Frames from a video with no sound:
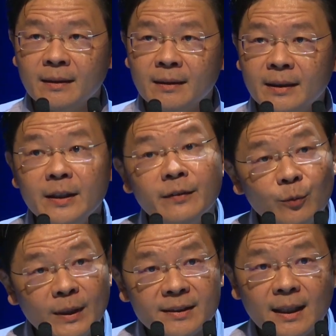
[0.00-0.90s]
Even
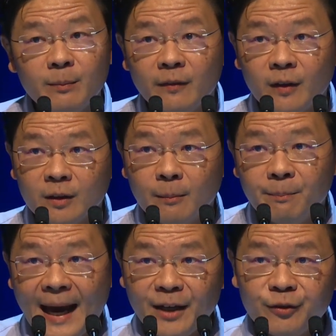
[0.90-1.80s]
when some of our
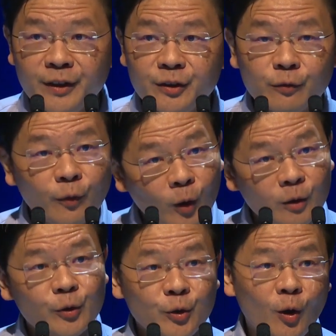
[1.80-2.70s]
compatriots fall
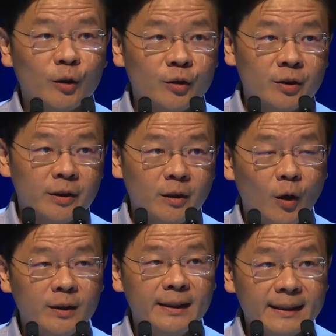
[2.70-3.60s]
short or
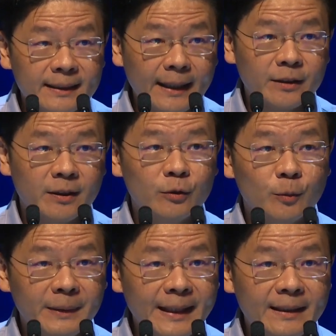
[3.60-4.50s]
neglect to
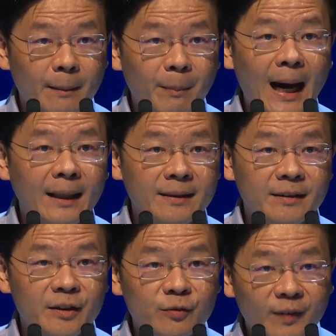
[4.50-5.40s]
play their part in
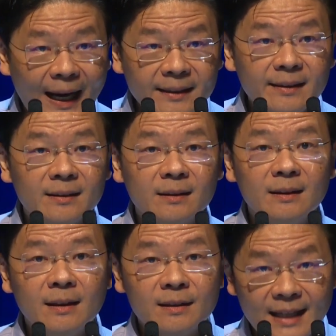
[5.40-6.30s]
this vital
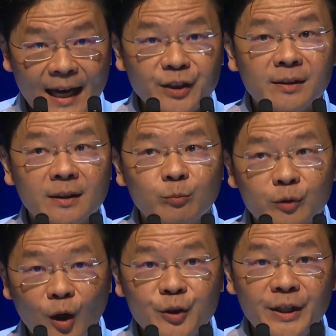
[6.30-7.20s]
national
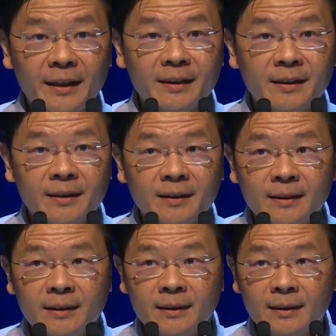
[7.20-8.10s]
project,
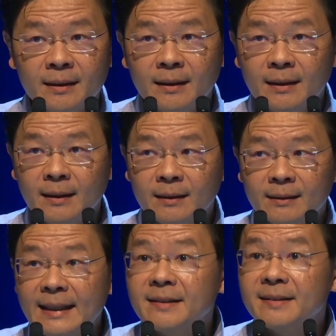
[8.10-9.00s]

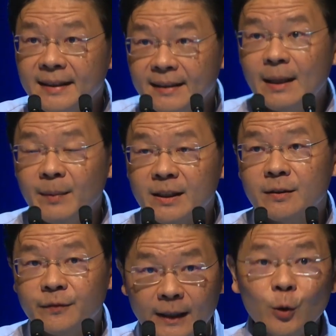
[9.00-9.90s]
let's see them as
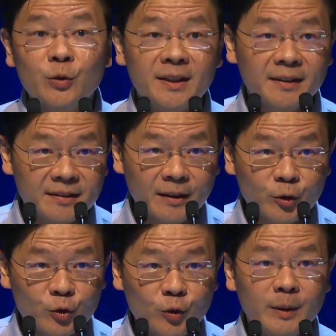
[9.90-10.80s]
fellow
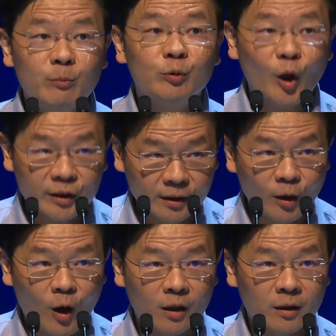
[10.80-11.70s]
citizens to be brought
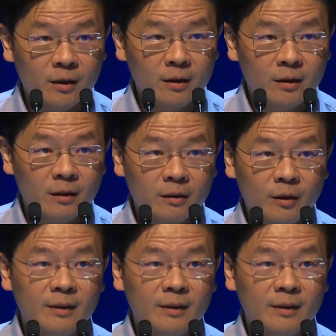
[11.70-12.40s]
along, not